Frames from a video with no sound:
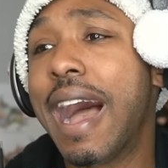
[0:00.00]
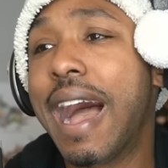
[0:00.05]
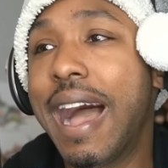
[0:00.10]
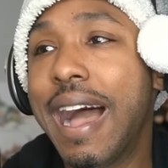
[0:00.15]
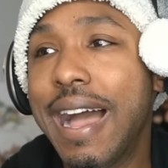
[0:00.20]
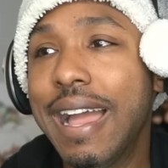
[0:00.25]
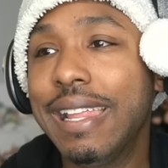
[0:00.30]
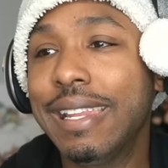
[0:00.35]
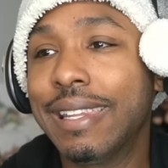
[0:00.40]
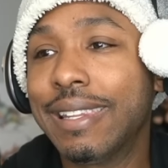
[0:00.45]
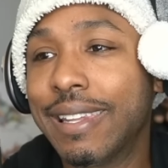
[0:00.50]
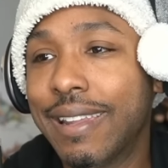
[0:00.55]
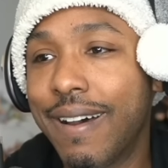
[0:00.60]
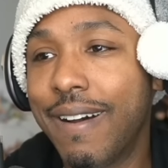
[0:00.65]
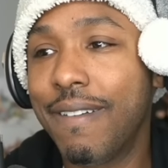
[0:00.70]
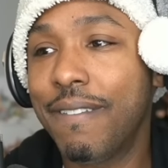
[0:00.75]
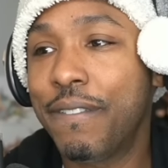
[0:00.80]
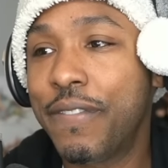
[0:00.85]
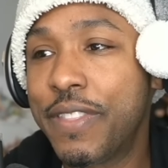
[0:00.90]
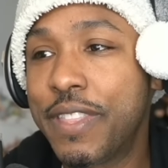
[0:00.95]
I
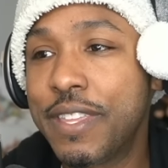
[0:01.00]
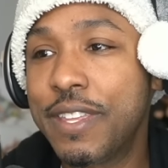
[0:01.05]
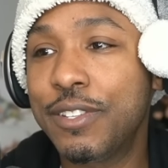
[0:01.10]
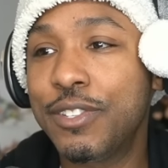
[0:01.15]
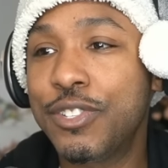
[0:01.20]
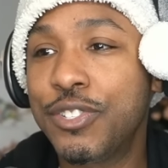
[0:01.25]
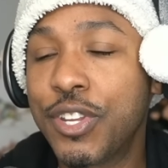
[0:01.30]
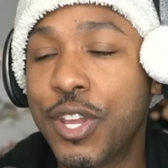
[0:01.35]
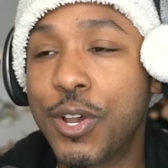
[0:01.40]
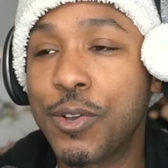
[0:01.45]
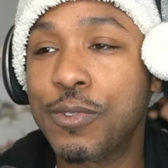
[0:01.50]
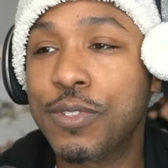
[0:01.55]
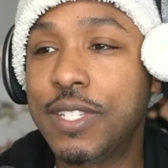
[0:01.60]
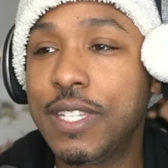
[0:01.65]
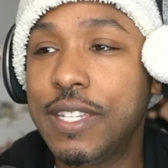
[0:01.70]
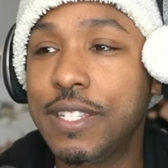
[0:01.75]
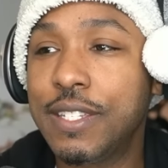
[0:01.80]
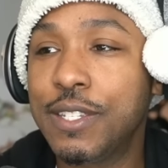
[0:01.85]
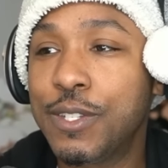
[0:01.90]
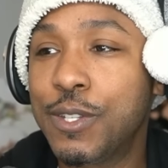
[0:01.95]
love this show.
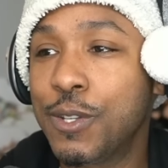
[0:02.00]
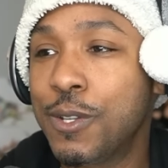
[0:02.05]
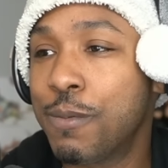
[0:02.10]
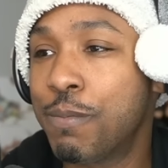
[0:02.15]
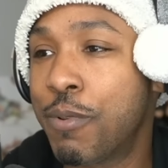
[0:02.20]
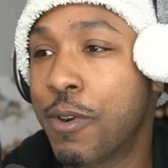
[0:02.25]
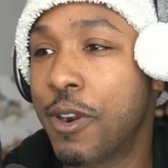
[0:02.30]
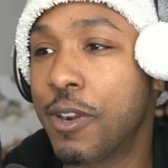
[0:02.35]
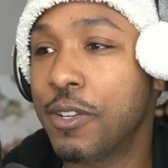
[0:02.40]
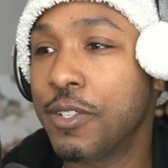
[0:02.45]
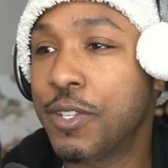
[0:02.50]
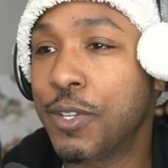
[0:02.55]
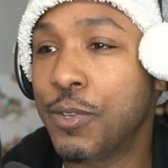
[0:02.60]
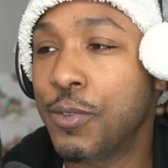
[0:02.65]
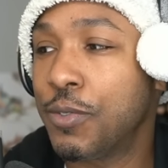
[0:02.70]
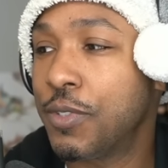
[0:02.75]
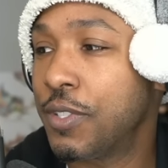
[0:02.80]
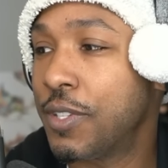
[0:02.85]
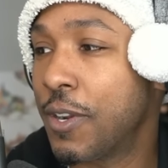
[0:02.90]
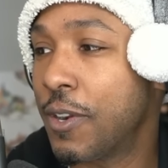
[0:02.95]
Season 2, Part
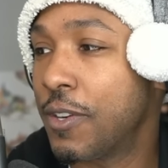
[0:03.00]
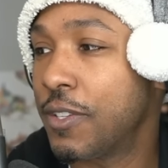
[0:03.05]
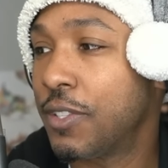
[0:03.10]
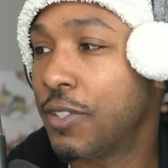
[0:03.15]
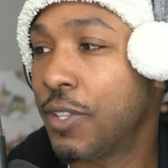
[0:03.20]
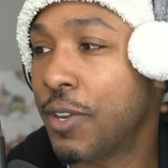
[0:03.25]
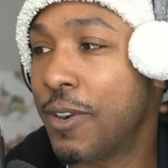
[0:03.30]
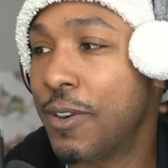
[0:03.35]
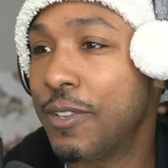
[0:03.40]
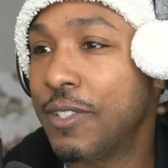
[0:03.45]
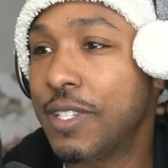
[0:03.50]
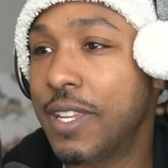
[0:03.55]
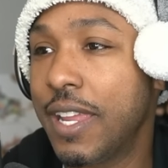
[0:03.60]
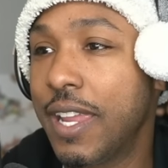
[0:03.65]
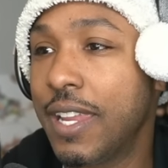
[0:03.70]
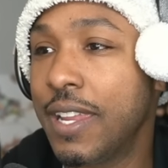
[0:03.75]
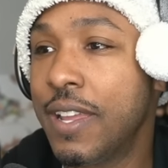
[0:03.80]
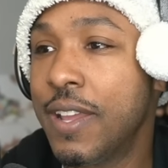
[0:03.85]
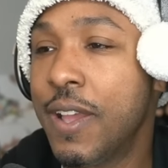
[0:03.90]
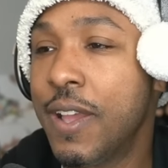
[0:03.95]
2 starts Thursday,